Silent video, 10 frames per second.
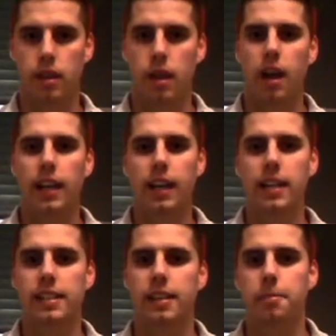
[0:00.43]
Hi
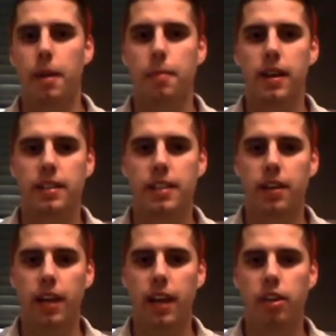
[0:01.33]
guys, Ben Parsons
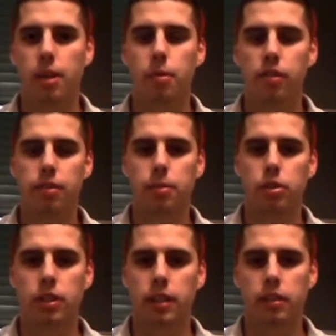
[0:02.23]
here again on the Movie and
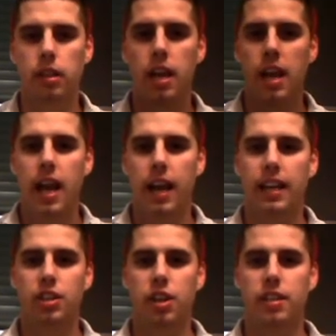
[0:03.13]
More channel, and
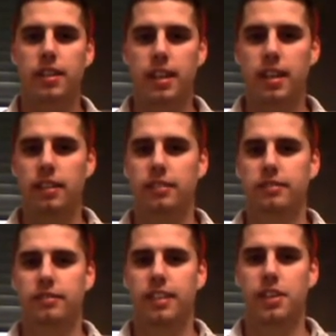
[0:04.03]
as you can see,
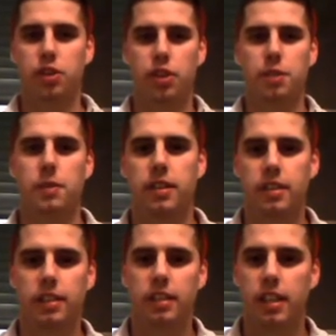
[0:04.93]
it's
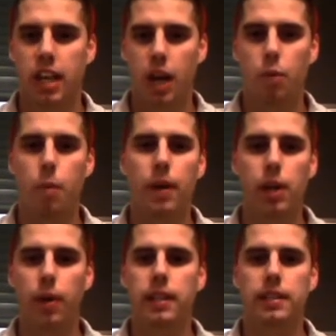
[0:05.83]
Christmas. And what
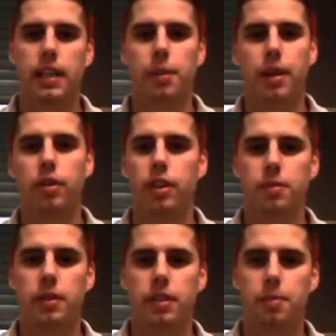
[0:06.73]
better way to celebrate
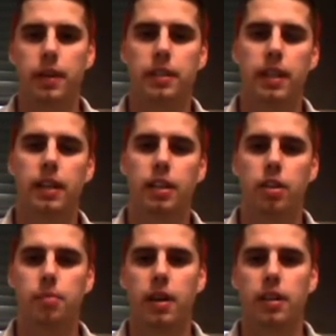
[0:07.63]
Christmas by telling
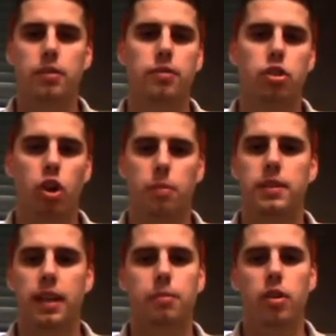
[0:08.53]
you my top
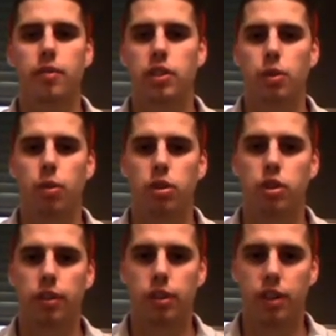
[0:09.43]
10 movies to watch
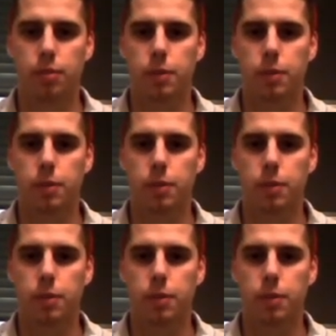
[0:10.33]
during the Christmas